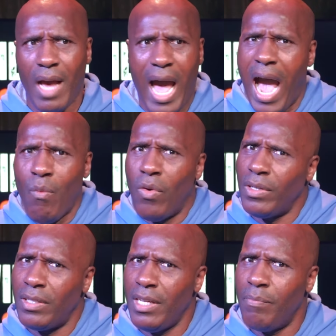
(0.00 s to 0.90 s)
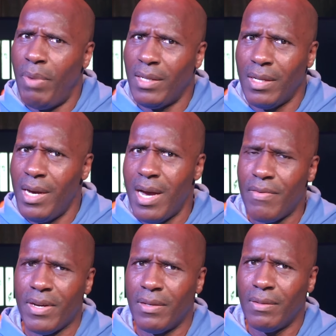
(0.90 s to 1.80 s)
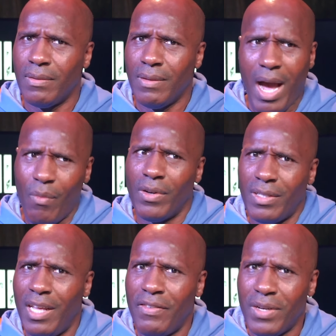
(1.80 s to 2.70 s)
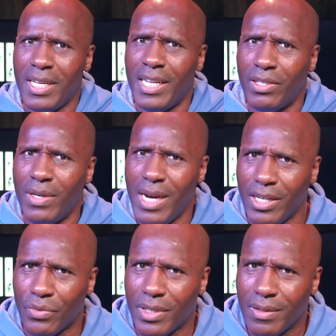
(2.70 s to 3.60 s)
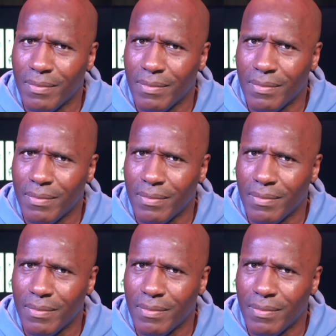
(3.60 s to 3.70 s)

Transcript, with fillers: I want to see you bust 100. I want to see if you can get to 100.